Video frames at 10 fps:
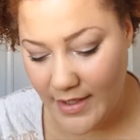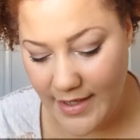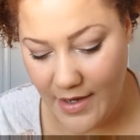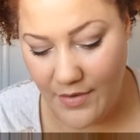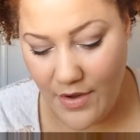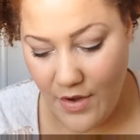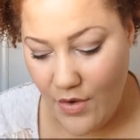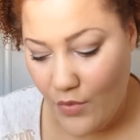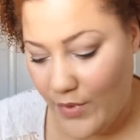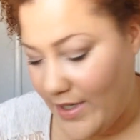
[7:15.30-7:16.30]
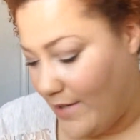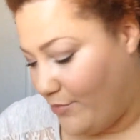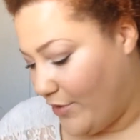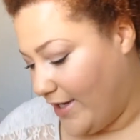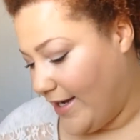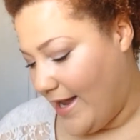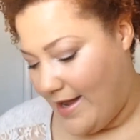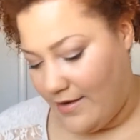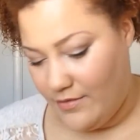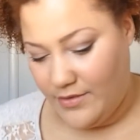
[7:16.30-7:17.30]
Now, when I break
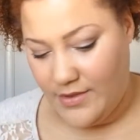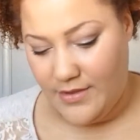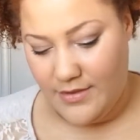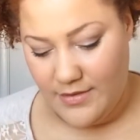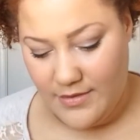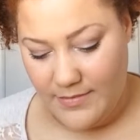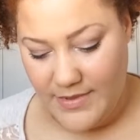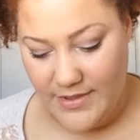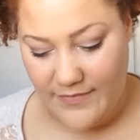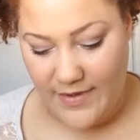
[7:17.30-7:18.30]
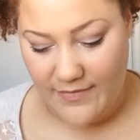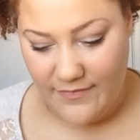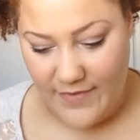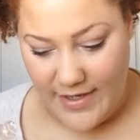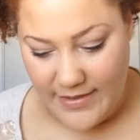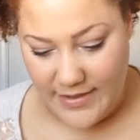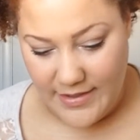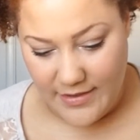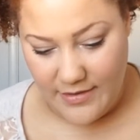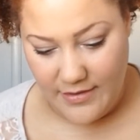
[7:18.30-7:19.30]
out, let me see if I can find it
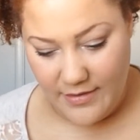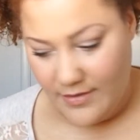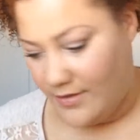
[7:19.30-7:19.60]
here.